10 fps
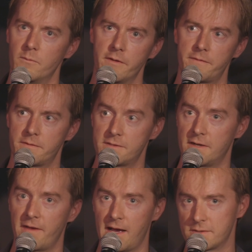with
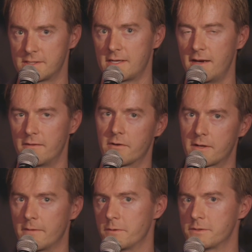stuff outside of
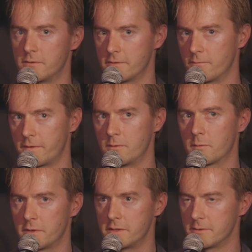their comfort zone of what they
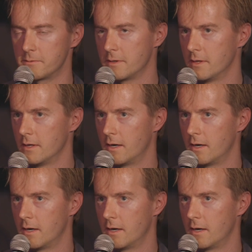normally do.